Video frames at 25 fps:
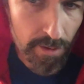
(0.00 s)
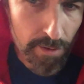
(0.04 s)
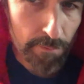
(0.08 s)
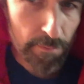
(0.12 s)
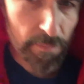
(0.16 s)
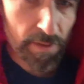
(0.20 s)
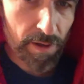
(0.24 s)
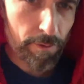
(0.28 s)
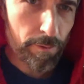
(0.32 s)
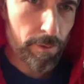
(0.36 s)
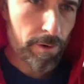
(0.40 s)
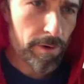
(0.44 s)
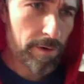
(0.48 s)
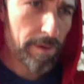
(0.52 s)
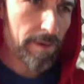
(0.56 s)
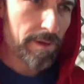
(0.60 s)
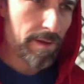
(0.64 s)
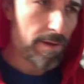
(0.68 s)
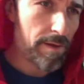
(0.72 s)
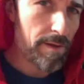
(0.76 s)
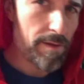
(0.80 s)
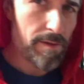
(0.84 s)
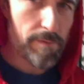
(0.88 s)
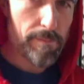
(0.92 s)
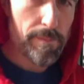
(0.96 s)
My
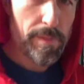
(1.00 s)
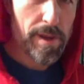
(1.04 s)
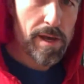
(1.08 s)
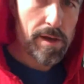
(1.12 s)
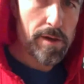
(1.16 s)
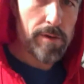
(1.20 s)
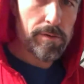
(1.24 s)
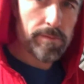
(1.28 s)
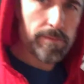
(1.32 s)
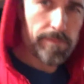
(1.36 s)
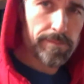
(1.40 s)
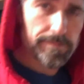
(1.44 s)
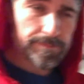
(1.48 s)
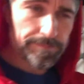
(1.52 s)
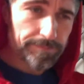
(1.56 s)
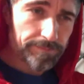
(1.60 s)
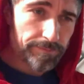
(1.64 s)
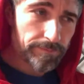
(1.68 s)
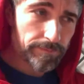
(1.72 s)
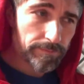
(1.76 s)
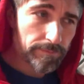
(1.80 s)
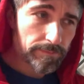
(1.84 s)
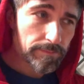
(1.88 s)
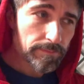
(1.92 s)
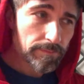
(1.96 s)
work is about
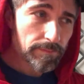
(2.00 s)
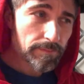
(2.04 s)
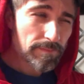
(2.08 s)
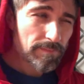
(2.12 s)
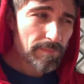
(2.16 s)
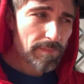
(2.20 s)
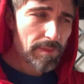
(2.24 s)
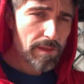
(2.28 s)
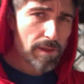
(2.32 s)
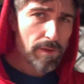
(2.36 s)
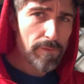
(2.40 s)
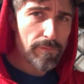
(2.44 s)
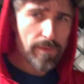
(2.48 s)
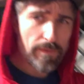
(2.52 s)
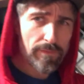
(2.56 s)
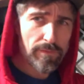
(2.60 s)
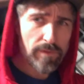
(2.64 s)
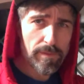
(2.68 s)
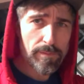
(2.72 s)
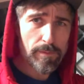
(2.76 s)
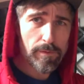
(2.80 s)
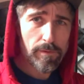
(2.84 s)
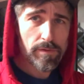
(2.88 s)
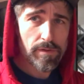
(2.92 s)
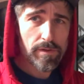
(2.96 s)

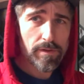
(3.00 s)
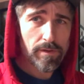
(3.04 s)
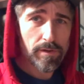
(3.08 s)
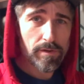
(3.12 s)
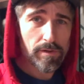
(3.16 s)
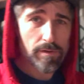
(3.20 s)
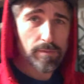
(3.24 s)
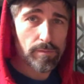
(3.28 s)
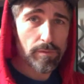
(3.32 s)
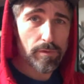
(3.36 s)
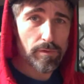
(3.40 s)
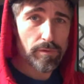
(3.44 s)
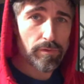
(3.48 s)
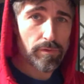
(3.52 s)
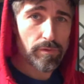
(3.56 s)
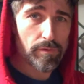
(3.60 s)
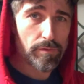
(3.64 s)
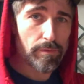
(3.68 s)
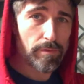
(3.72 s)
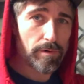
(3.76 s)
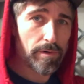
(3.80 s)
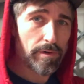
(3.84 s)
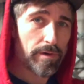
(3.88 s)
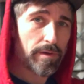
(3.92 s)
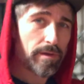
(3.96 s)
50% commercial
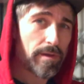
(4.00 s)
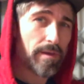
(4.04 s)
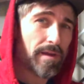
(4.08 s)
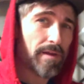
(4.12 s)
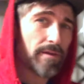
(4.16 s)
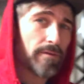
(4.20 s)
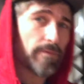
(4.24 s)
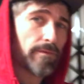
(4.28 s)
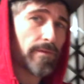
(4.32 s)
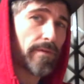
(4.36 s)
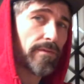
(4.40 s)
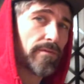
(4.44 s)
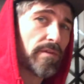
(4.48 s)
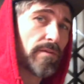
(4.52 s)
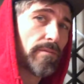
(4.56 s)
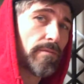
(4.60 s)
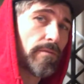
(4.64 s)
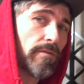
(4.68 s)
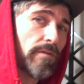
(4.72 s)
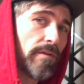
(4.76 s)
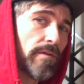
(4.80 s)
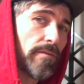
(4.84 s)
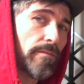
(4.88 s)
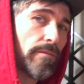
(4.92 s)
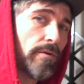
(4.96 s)
work and
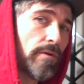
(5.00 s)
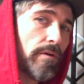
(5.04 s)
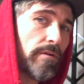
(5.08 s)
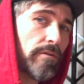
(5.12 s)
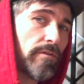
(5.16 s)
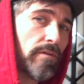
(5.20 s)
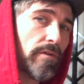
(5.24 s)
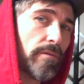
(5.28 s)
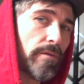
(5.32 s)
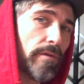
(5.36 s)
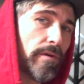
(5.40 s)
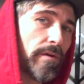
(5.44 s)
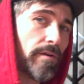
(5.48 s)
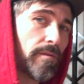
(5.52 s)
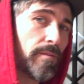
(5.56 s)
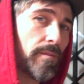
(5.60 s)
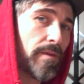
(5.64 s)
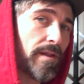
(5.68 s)
50% portrait work,